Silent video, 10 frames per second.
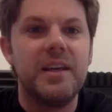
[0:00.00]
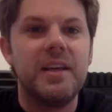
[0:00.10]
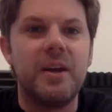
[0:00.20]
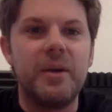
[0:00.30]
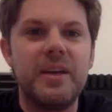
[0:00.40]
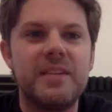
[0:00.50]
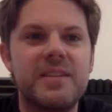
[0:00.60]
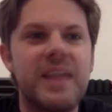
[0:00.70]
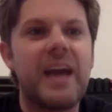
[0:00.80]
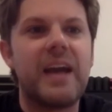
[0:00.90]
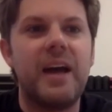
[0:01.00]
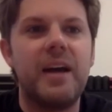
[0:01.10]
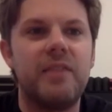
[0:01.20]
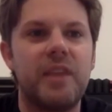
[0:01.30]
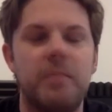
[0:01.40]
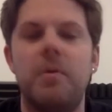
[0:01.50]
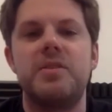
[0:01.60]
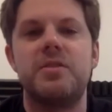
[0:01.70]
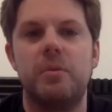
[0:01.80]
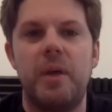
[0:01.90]
It's that kind of like
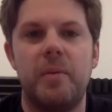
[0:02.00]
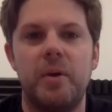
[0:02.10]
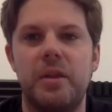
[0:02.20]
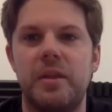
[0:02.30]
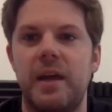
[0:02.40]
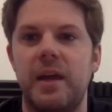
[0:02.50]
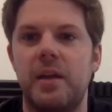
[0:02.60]
muscle memory thing.